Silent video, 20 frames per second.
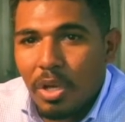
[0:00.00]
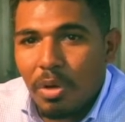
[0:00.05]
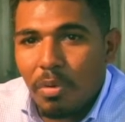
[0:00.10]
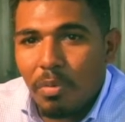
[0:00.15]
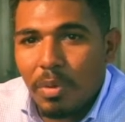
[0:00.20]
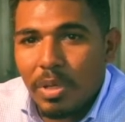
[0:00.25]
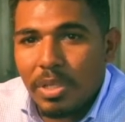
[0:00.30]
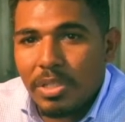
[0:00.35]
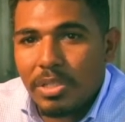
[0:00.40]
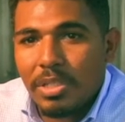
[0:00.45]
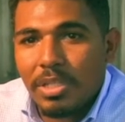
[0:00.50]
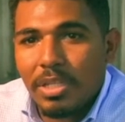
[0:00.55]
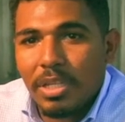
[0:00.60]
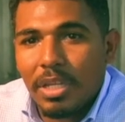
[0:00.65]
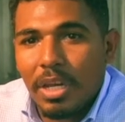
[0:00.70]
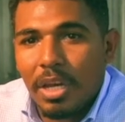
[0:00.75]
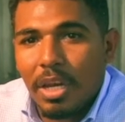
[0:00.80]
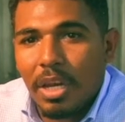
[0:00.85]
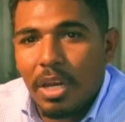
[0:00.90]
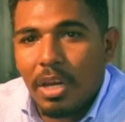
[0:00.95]
we're
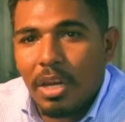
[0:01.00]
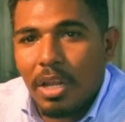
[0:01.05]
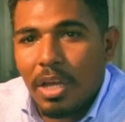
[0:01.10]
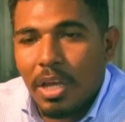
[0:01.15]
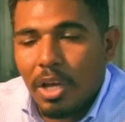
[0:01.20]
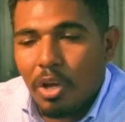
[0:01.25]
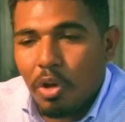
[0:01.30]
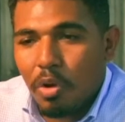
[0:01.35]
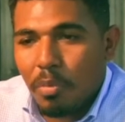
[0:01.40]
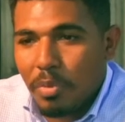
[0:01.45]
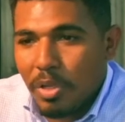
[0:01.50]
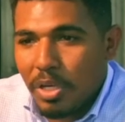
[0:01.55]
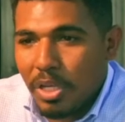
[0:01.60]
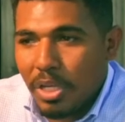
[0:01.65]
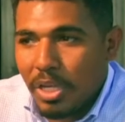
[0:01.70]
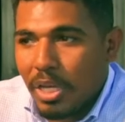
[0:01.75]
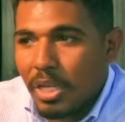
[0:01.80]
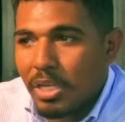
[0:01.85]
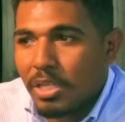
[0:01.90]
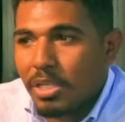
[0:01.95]
still uh,
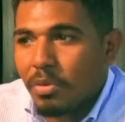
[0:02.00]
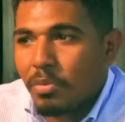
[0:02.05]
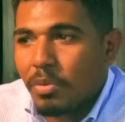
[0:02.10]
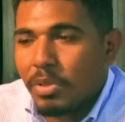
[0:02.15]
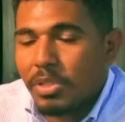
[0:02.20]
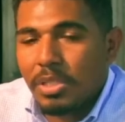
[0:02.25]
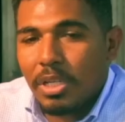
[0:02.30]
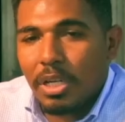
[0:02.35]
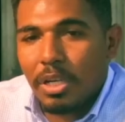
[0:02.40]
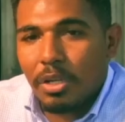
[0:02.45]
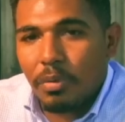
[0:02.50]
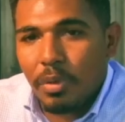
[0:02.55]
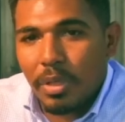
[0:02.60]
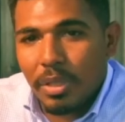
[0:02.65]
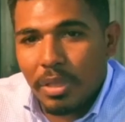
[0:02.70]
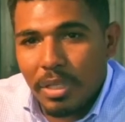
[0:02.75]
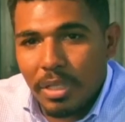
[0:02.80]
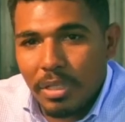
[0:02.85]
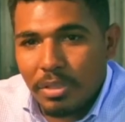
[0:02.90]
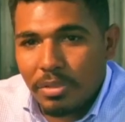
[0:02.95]
communicating, we're still
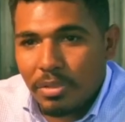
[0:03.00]
doing things